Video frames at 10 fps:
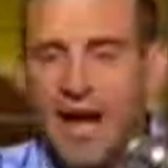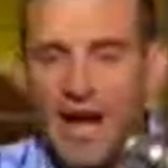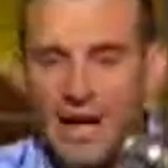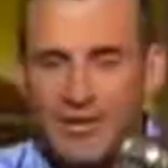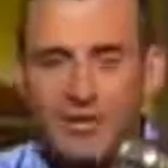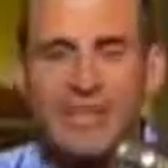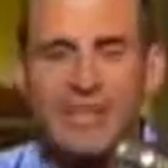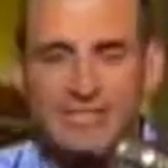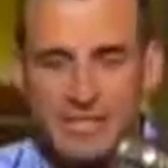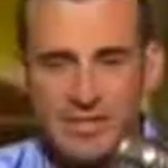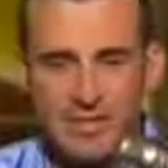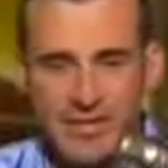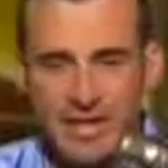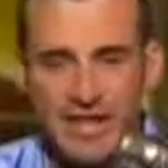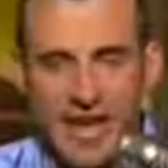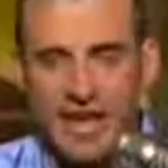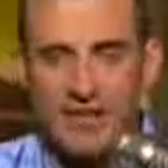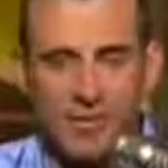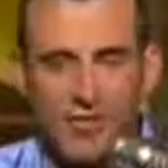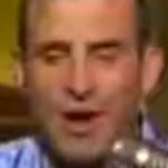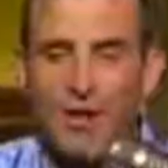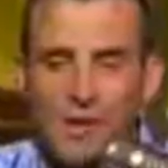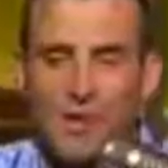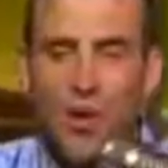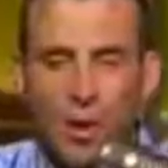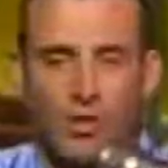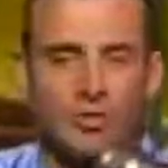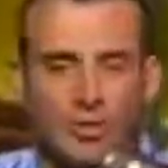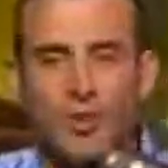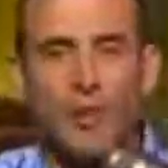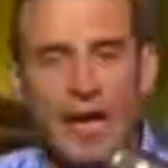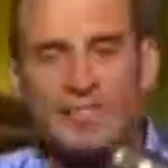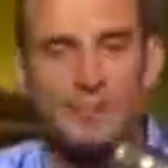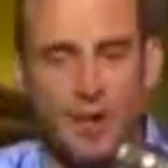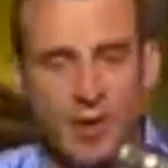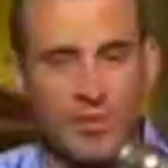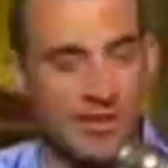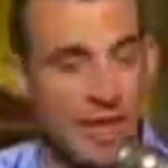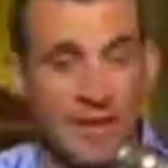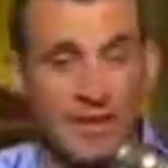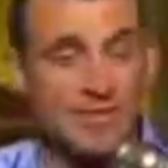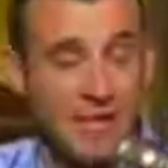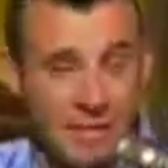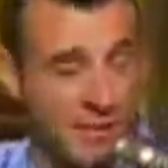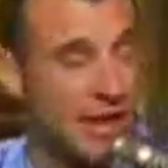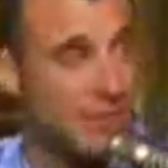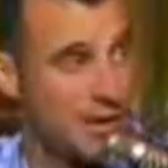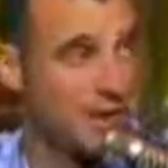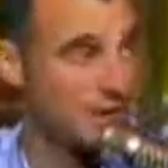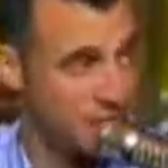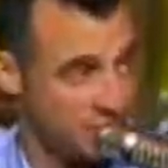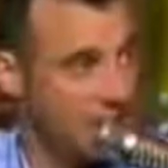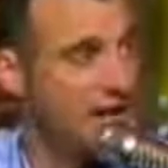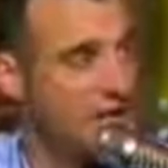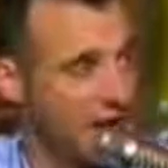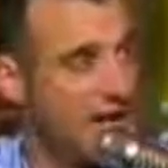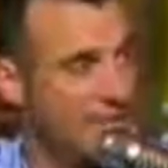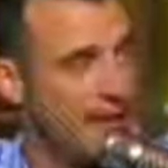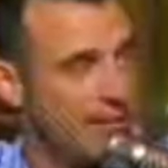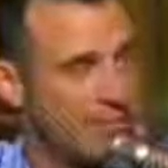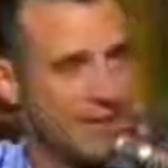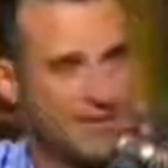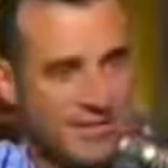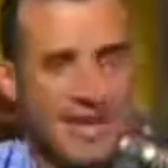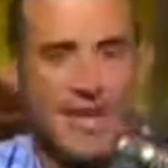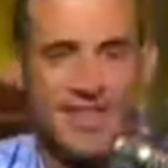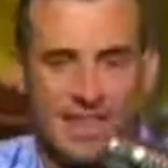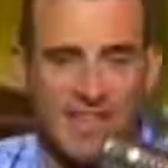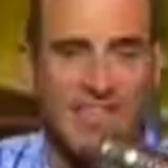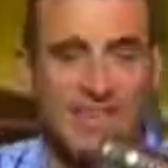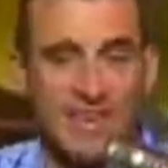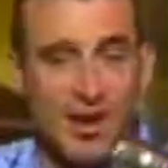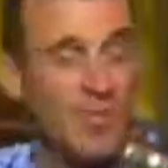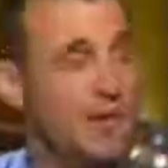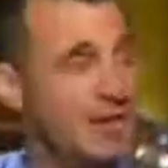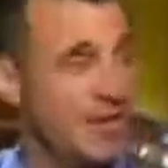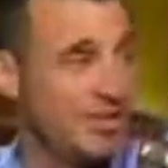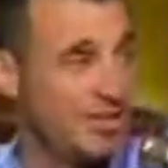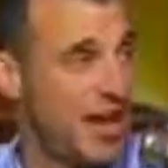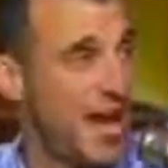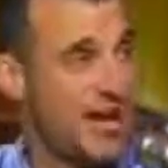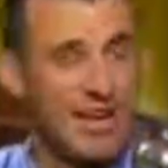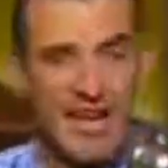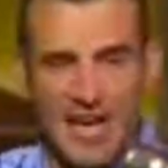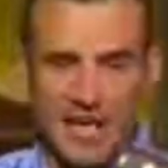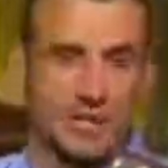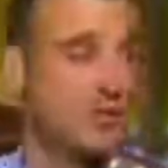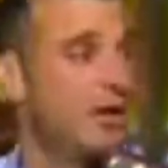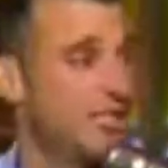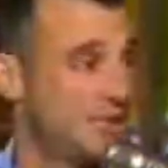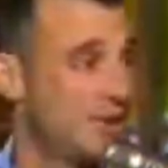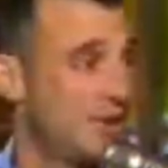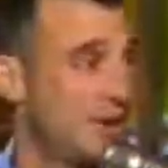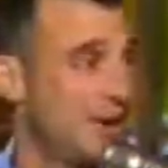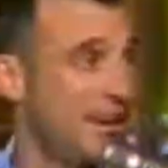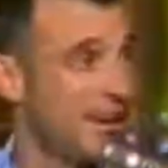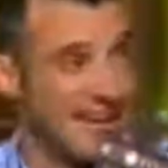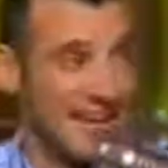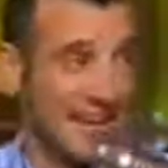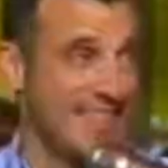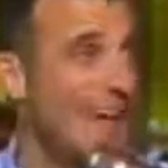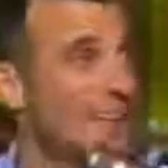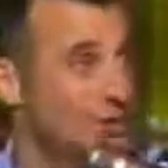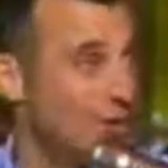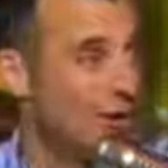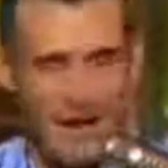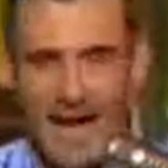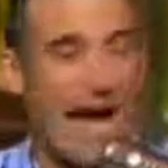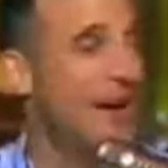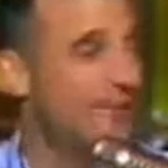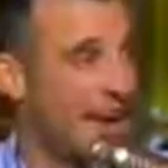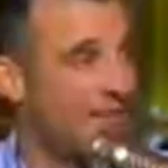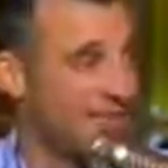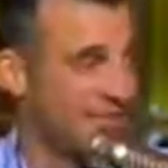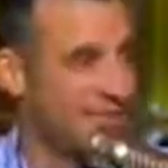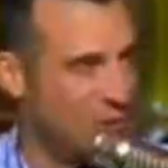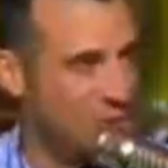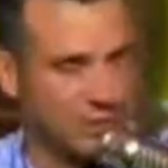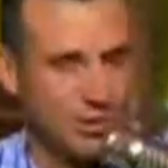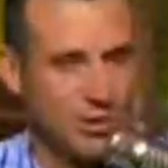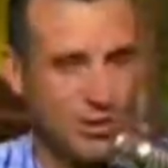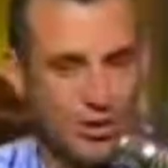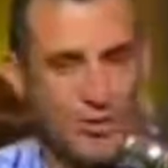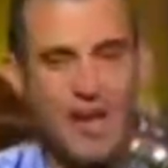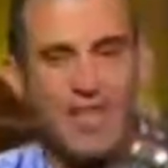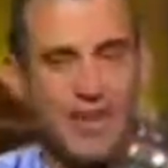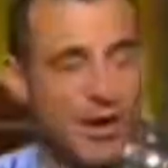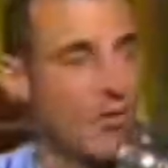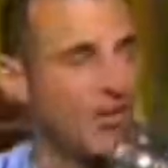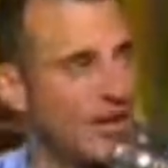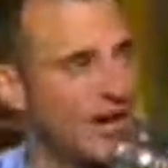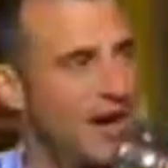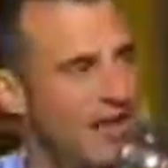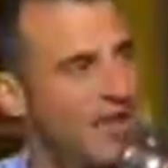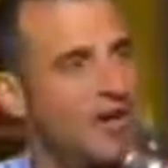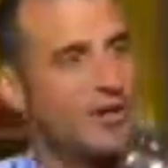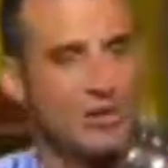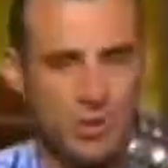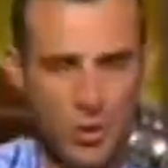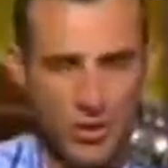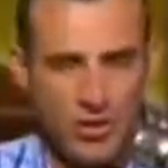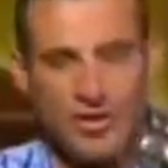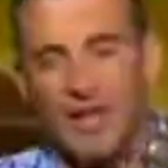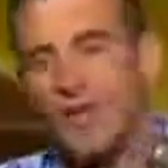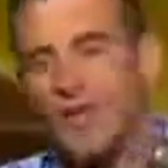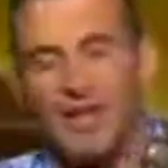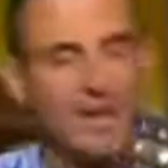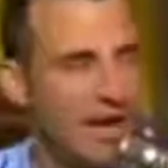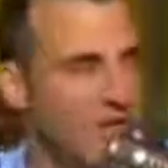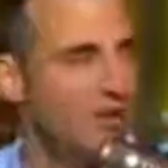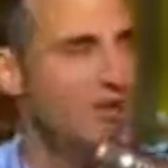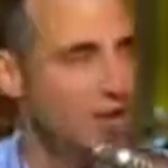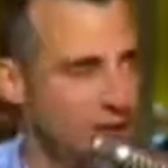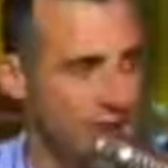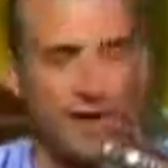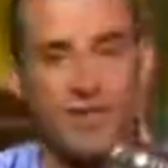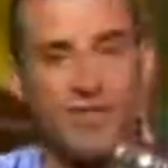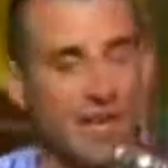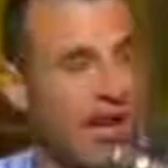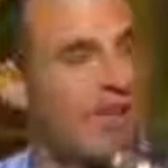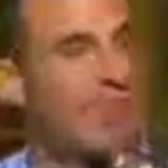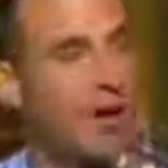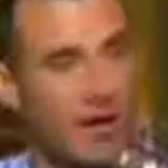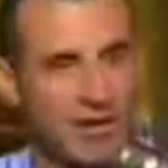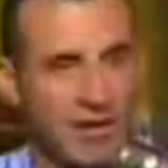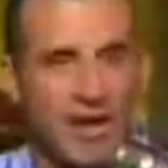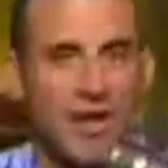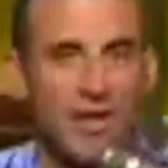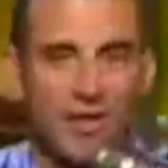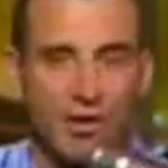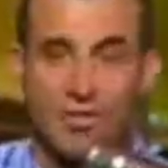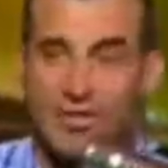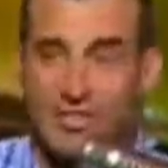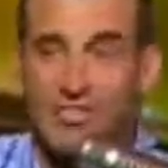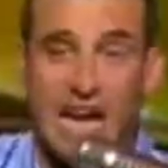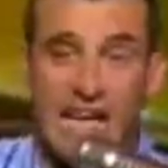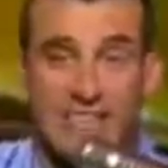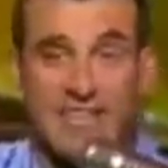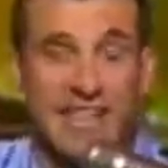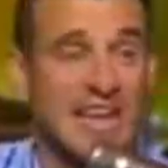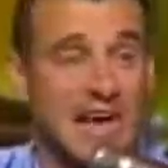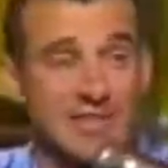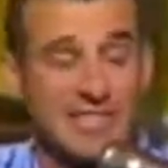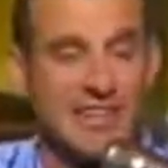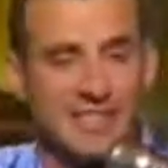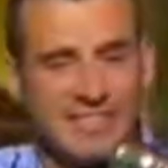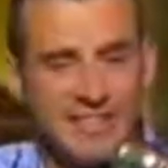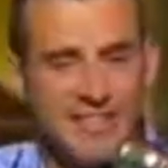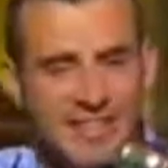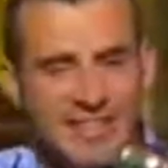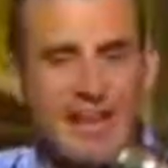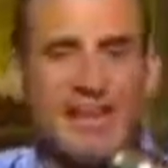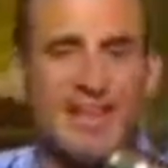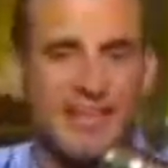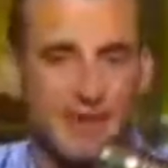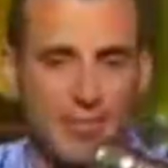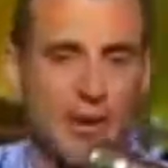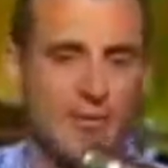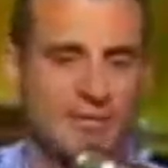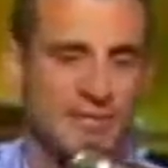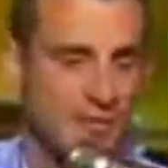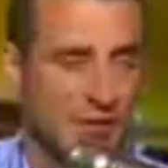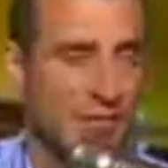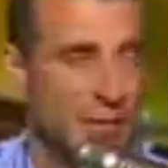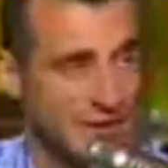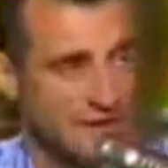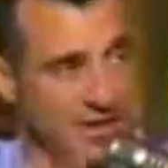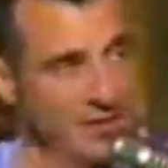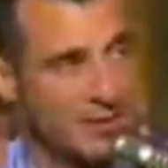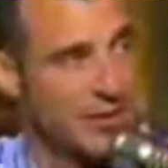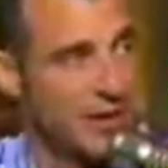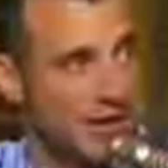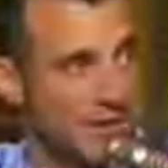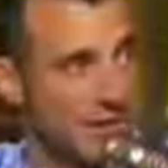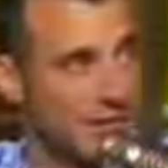I do think it's interesting that if you talk old school basketball with a lot of these NBA players, young NBA players, they think Kobe and Shaq and Tracy McGrady, like that's old, and Allen Iverson is old school hoop. They don't think of Jordan. They don't think of Ewing. They don't think of Barkley. Those are just guys that they now see on TV that their parents and grandparents tell them were great.